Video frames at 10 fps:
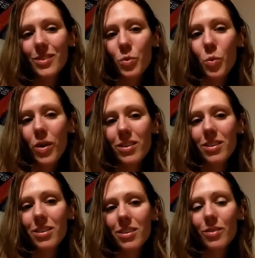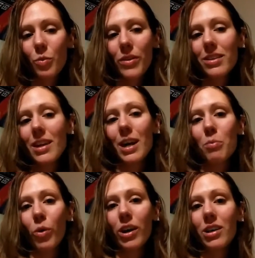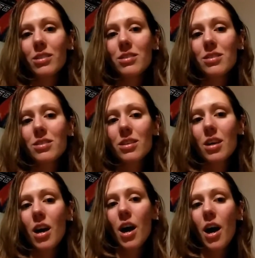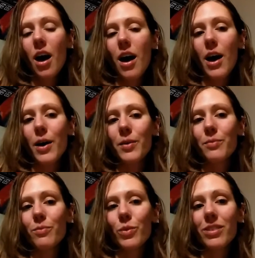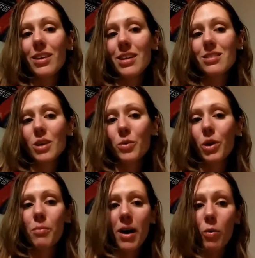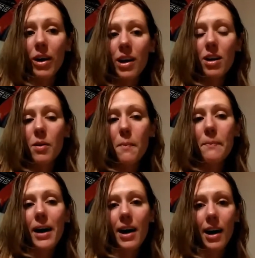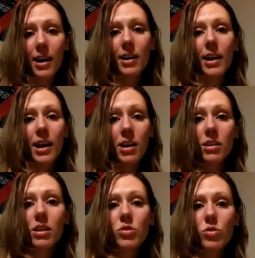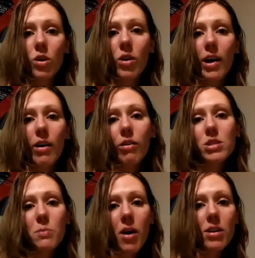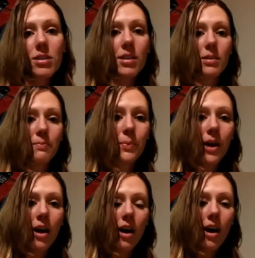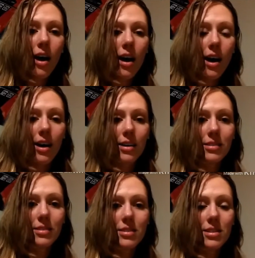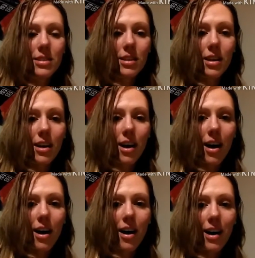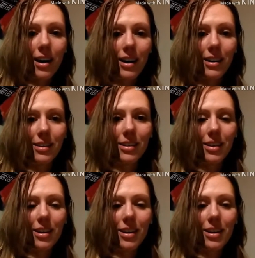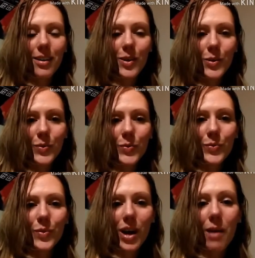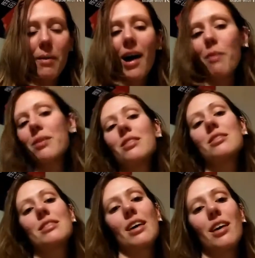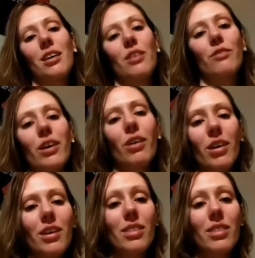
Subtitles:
what the day brings, when things don't go my way, but I can control how I respond to them. And I'm happy to say, very